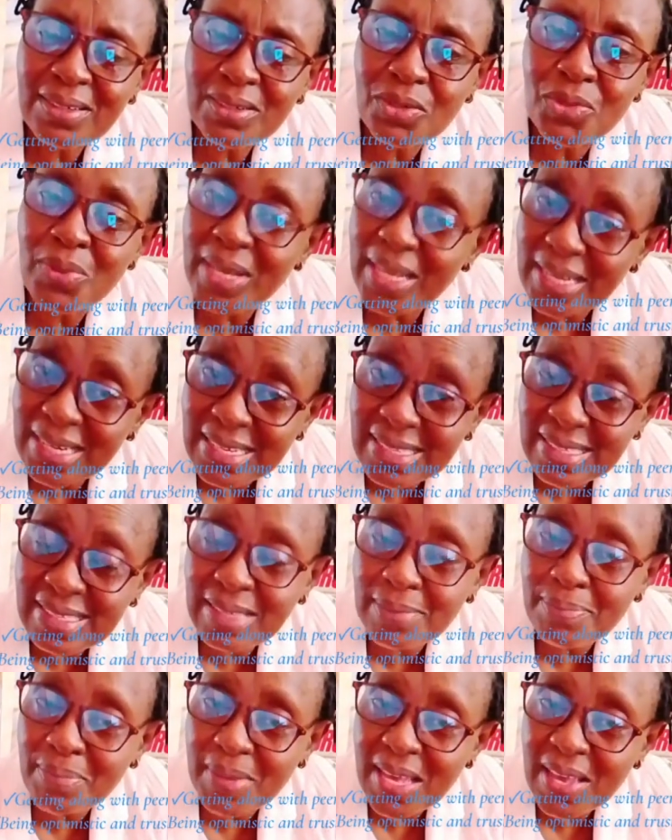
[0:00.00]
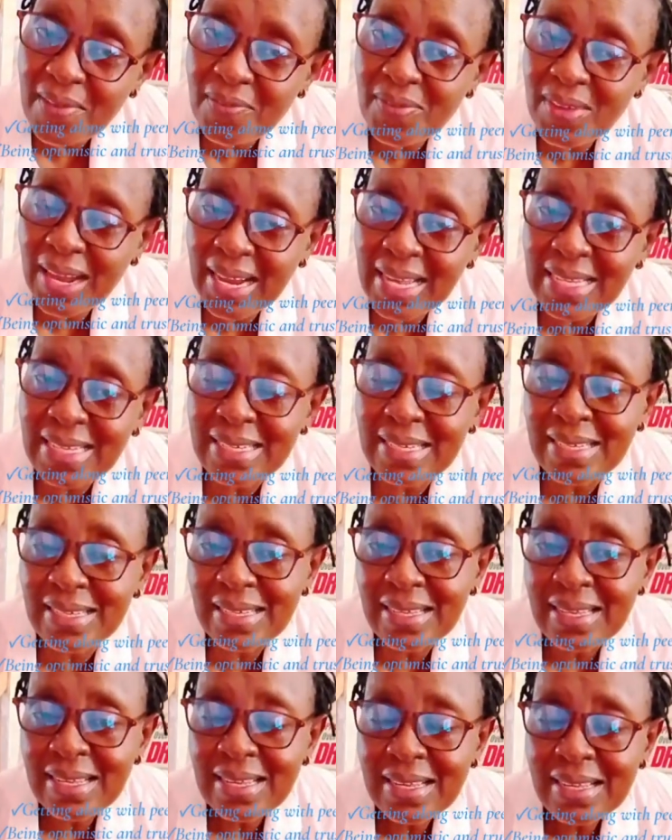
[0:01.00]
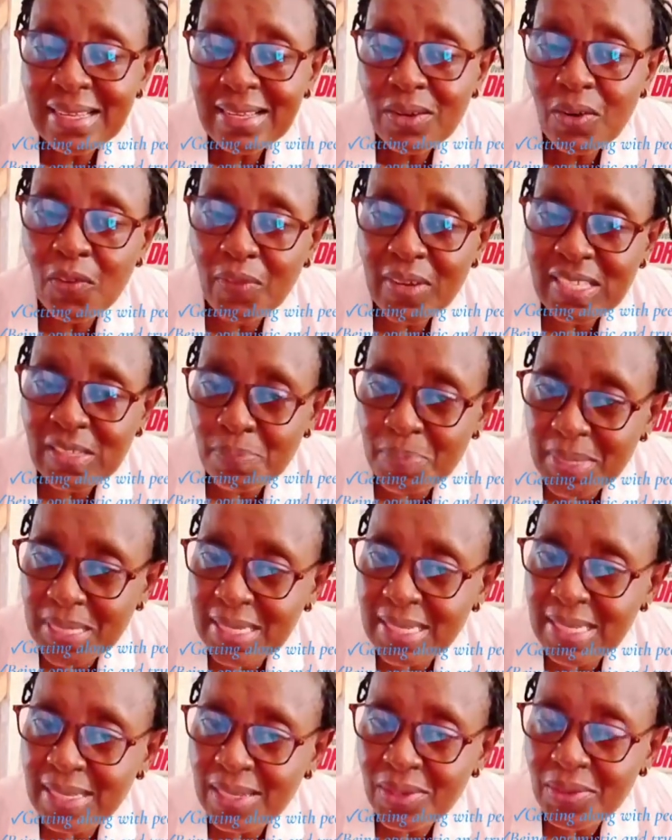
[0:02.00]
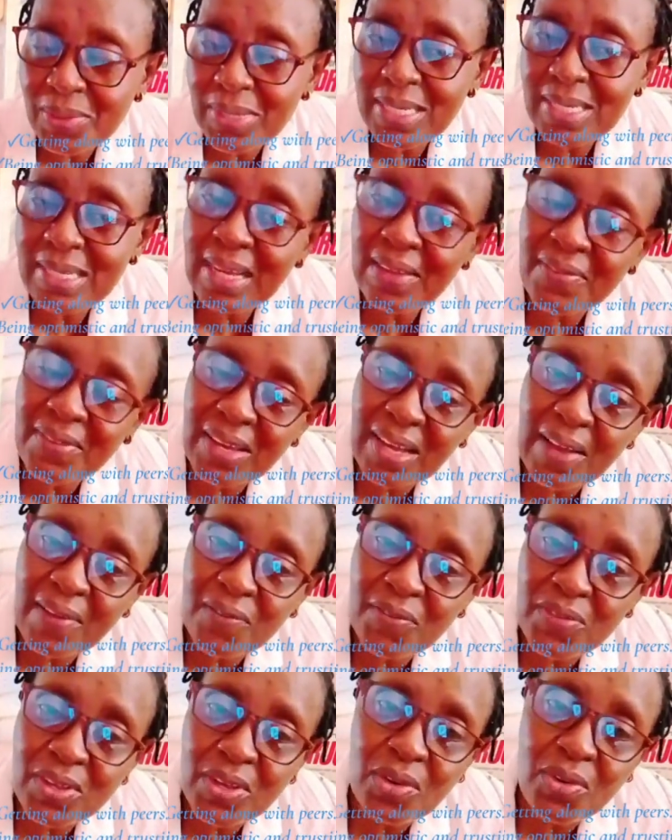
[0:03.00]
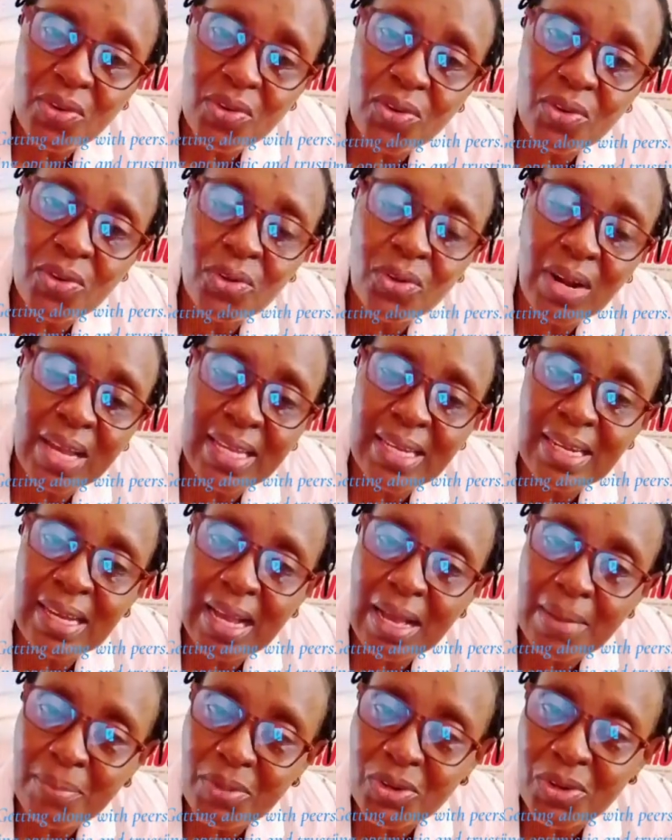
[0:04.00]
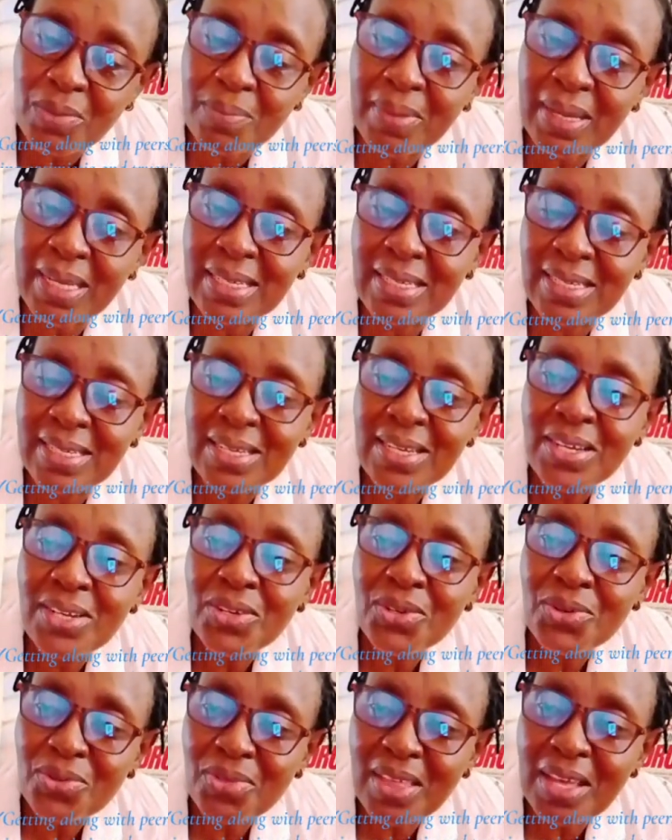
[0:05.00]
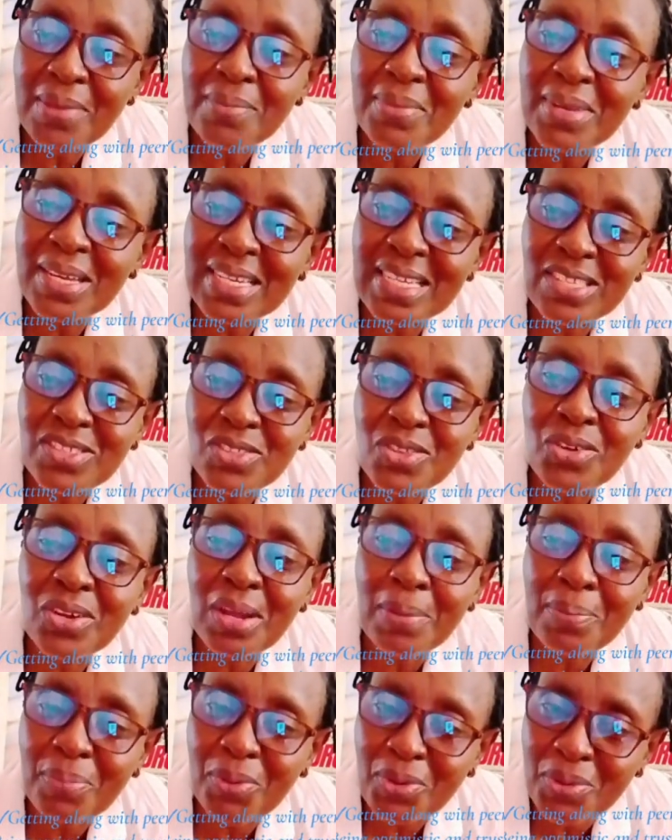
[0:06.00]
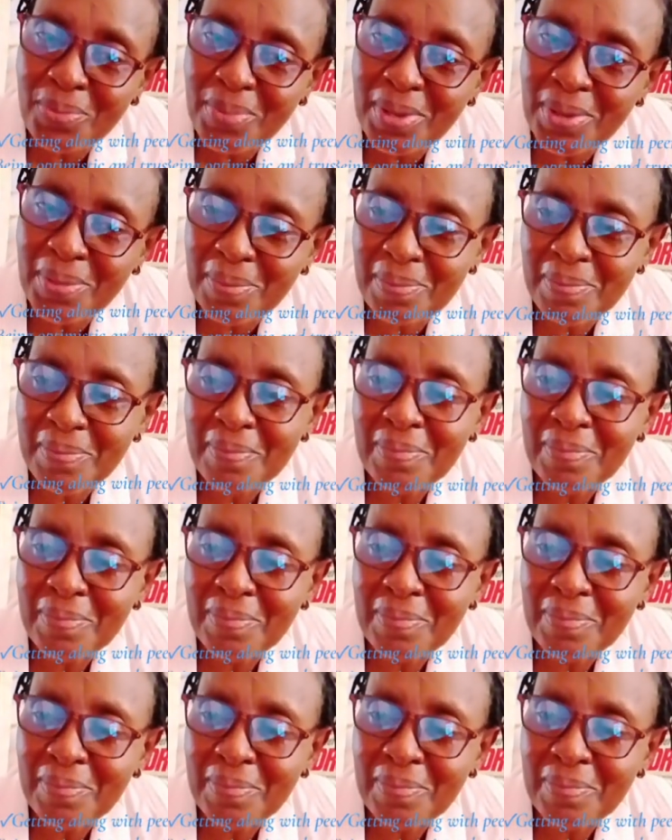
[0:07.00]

doing risk behavior like overspeeding when driving a vehicle or riding a motorbike, to them it is not a problem.